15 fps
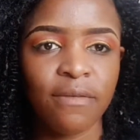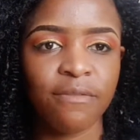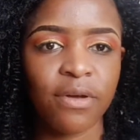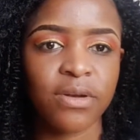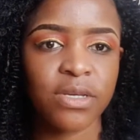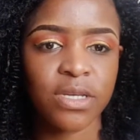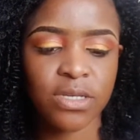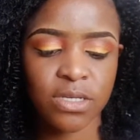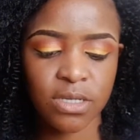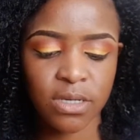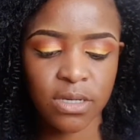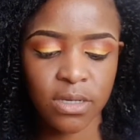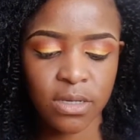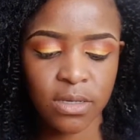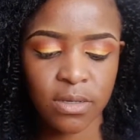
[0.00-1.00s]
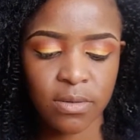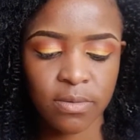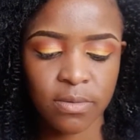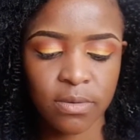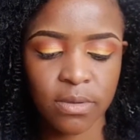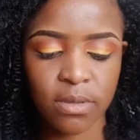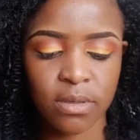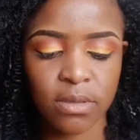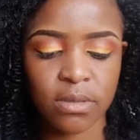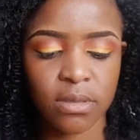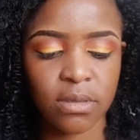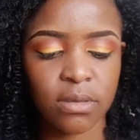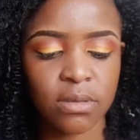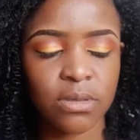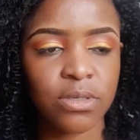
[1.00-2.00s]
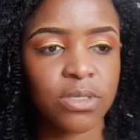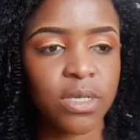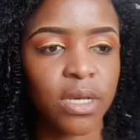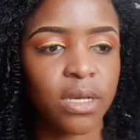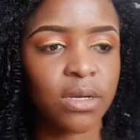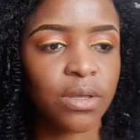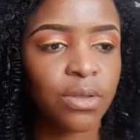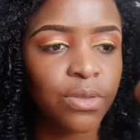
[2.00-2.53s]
foundation in the shade